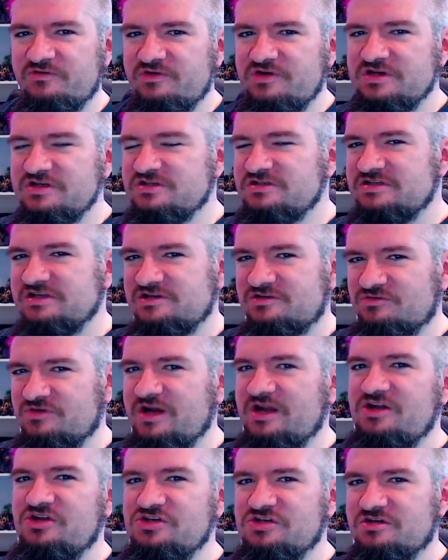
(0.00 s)

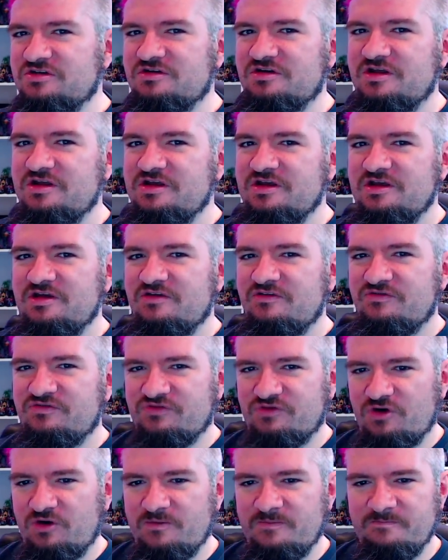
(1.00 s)
consideration
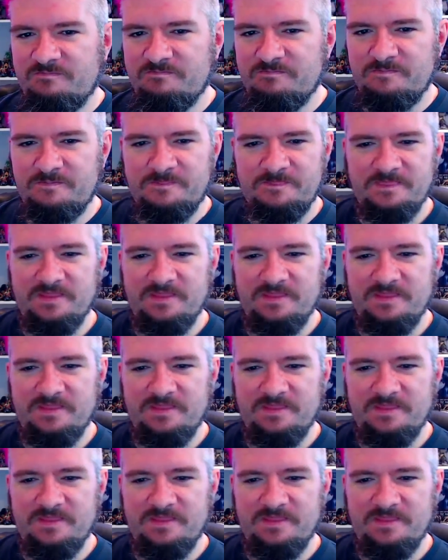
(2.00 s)
from,